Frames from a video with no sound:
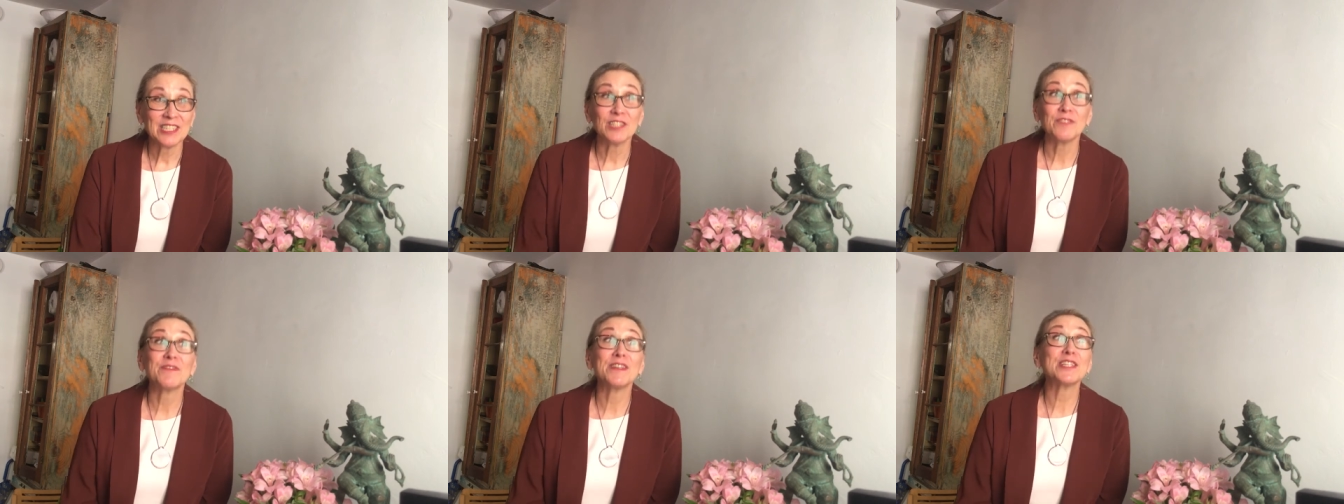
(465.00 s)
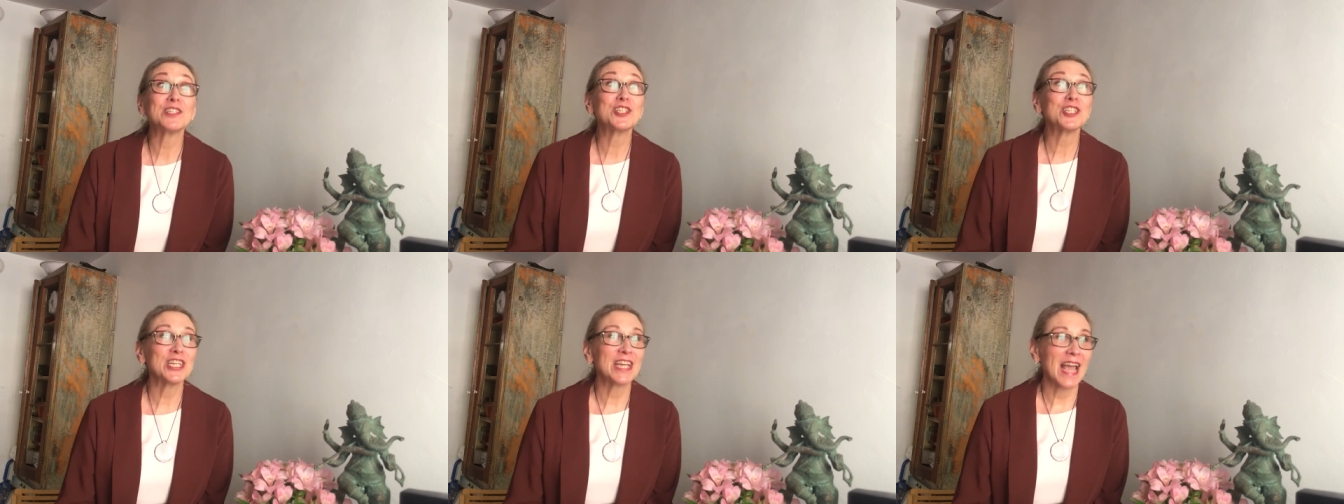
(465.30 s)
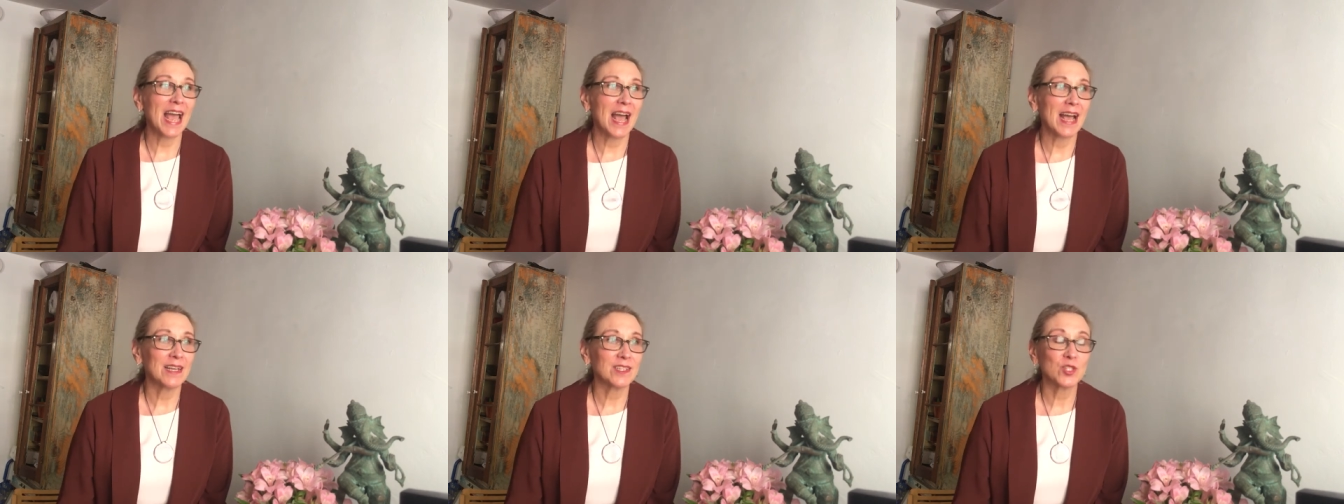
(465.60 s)
Da
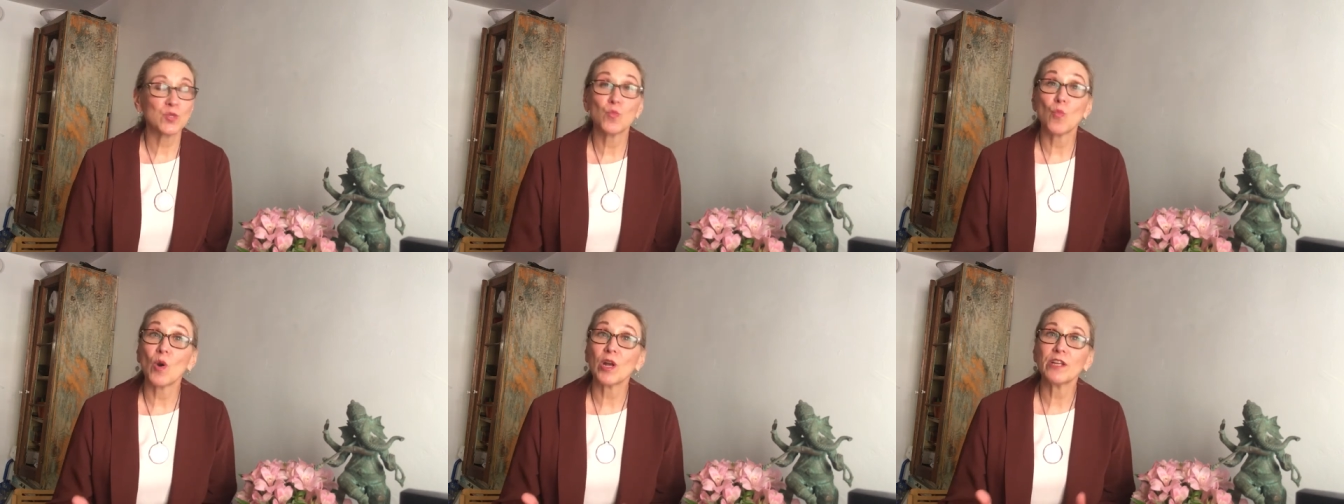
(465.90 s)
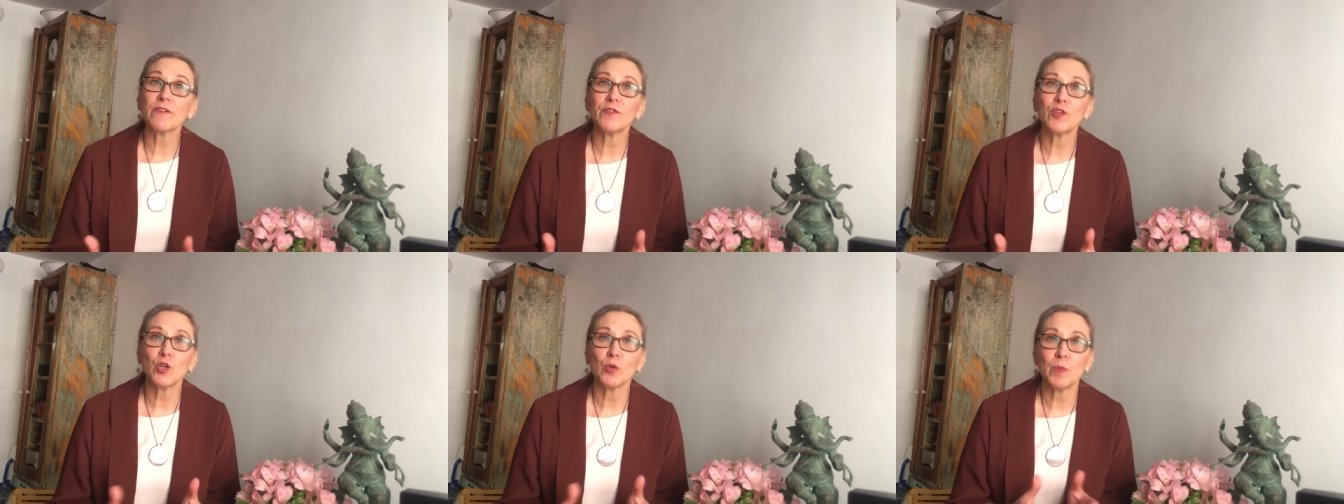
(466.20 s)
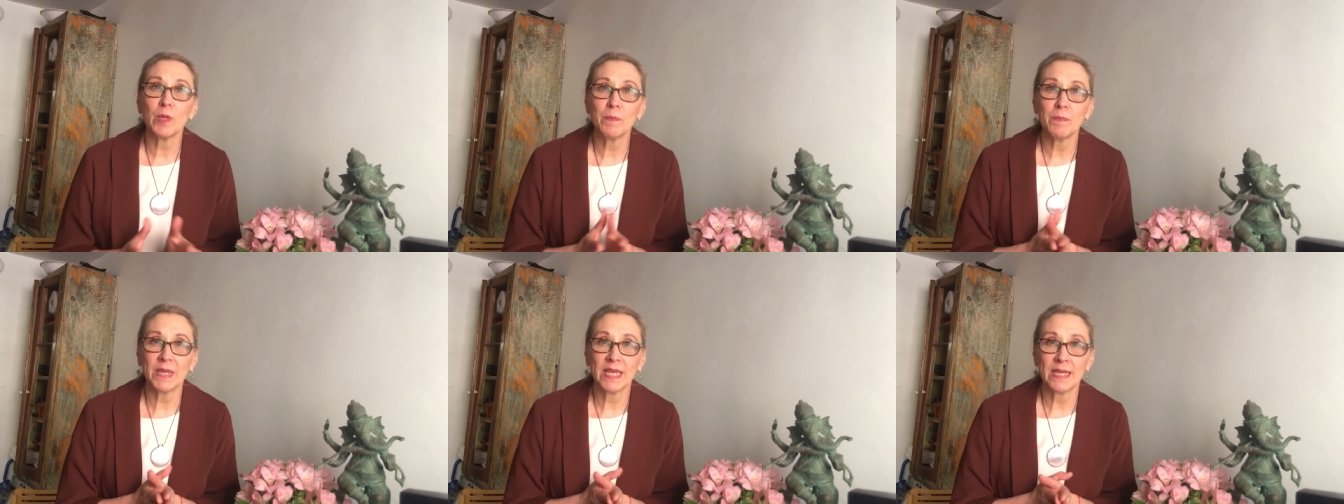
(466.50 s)
Vinci asked, What if
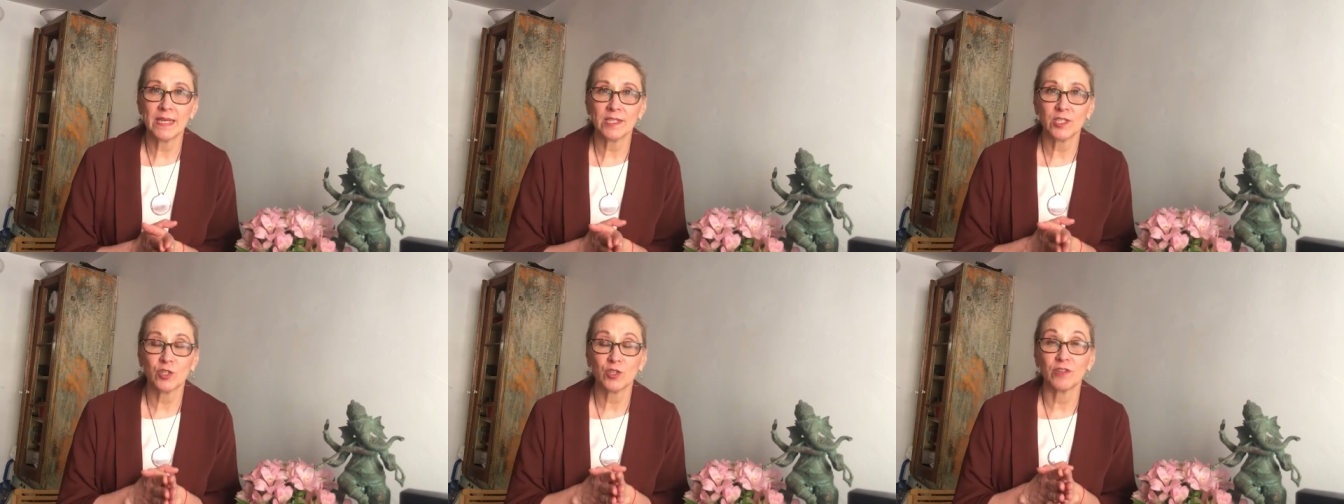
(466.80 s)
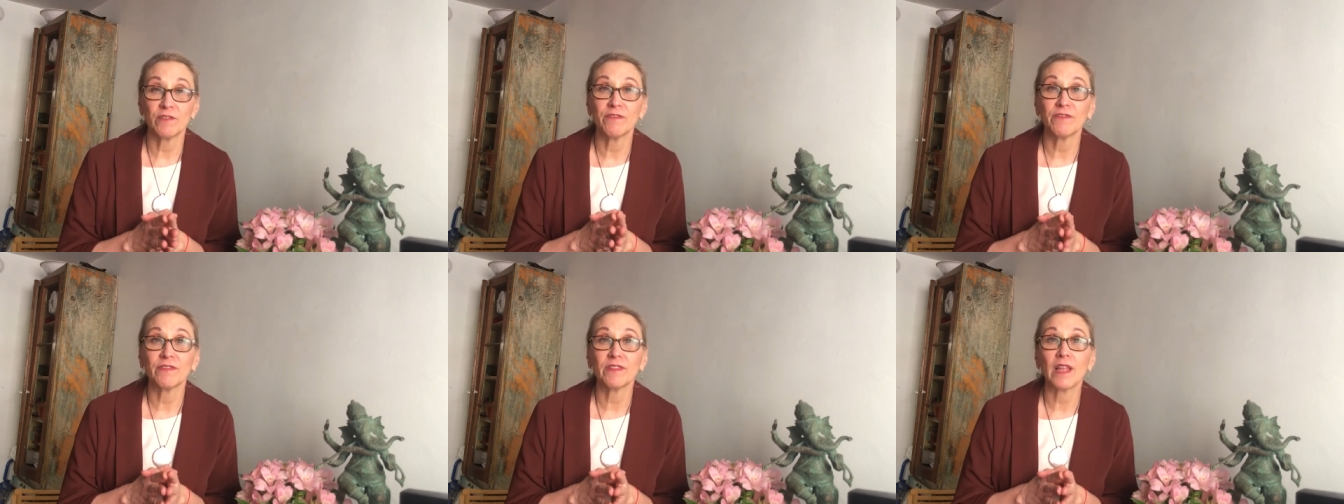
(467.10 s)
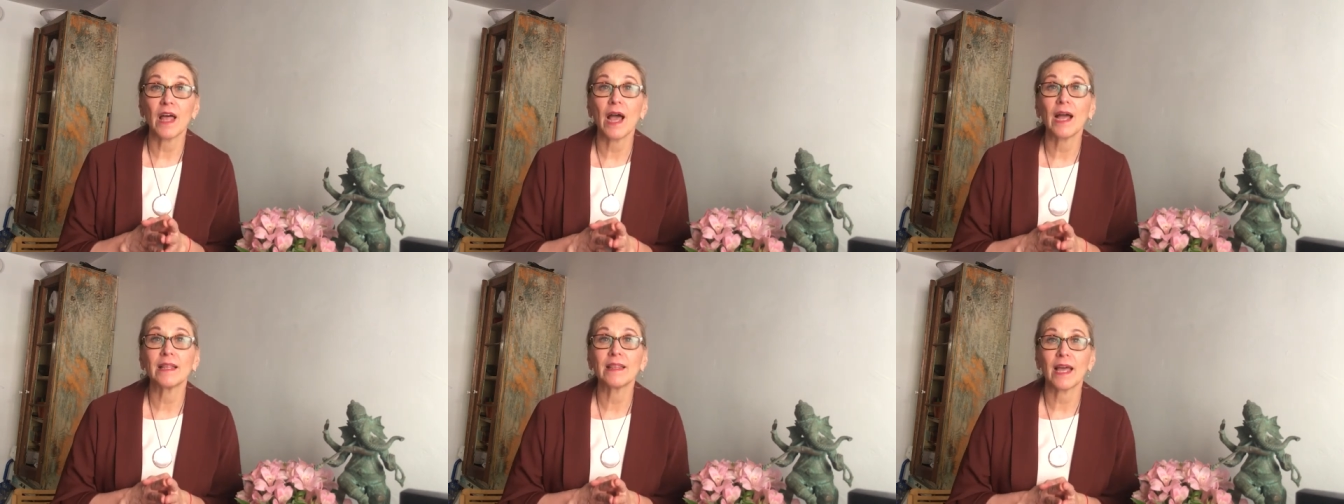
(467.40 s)
human beings could
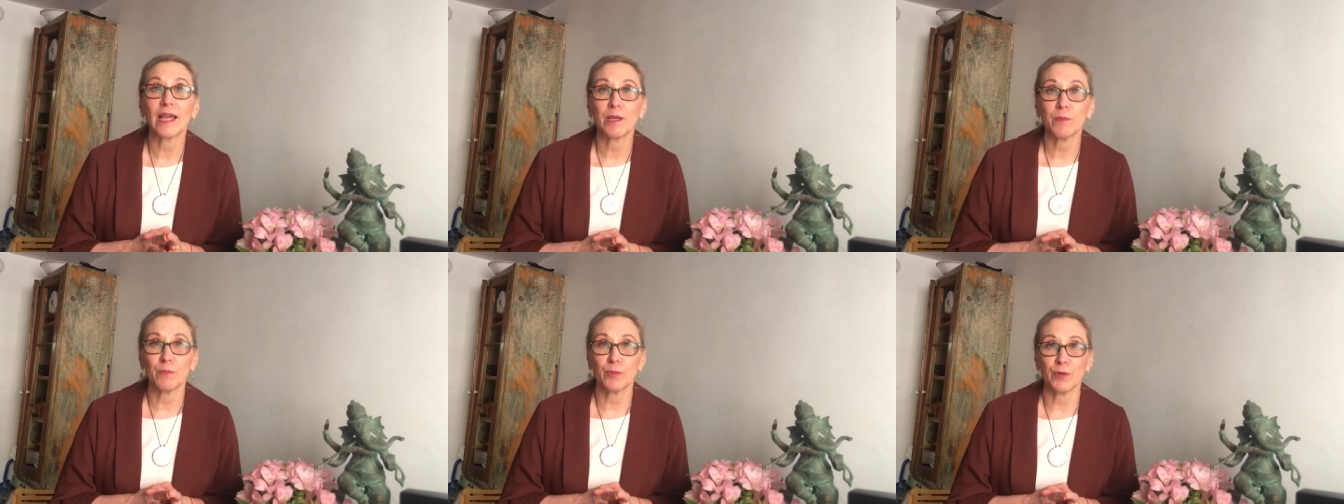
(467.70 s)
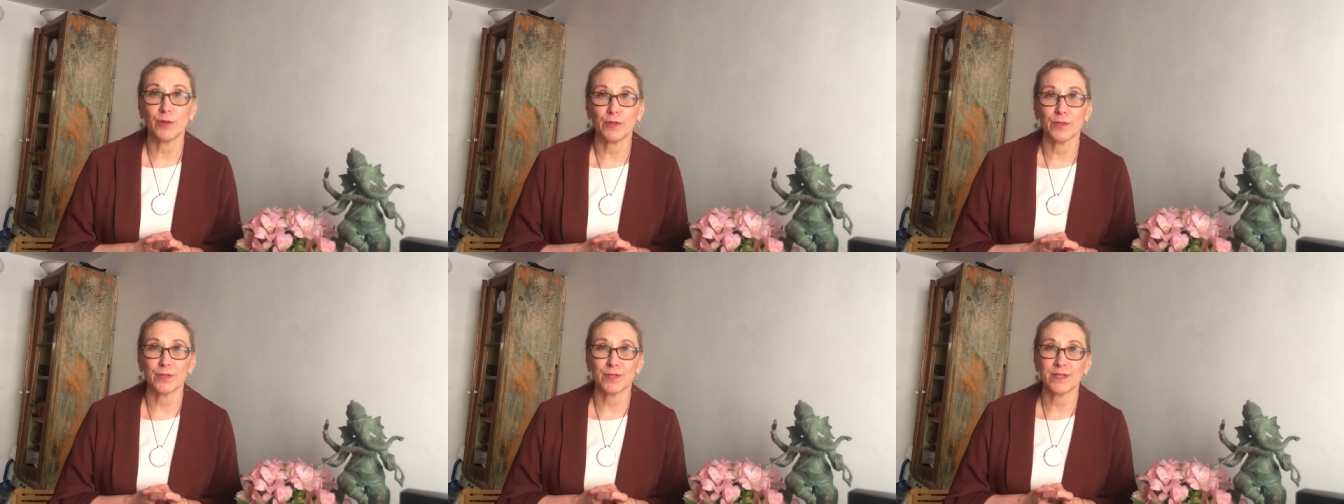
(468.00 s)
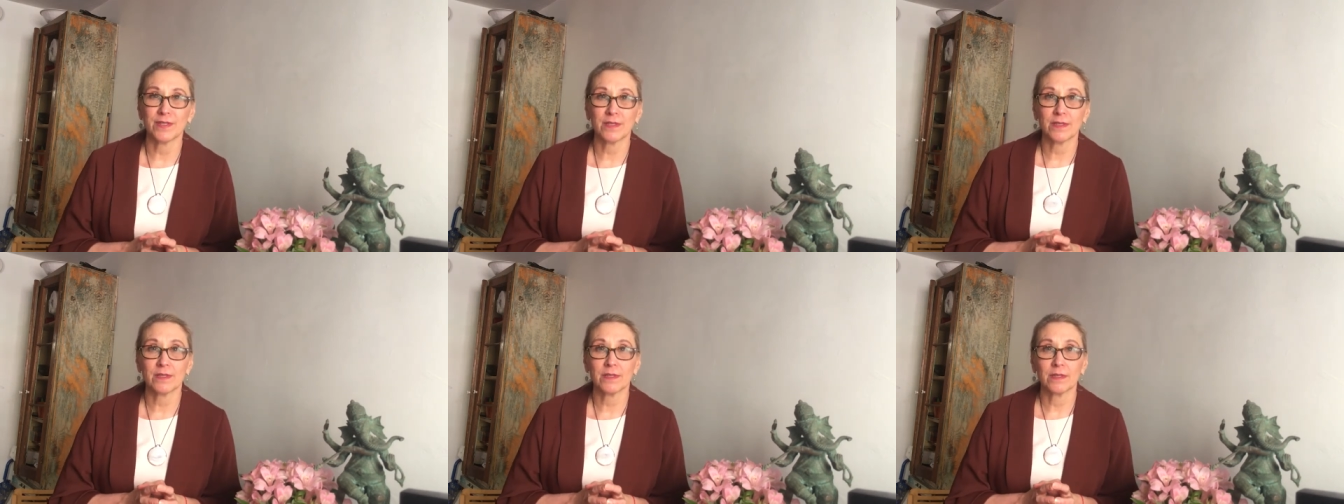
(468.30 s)
fly like
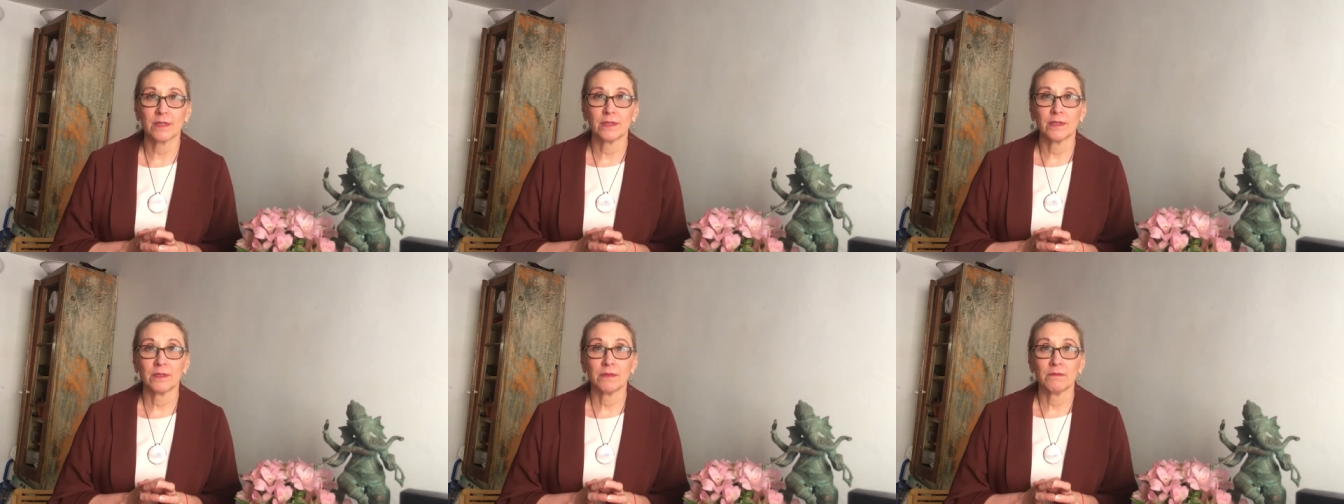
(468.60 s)
birds?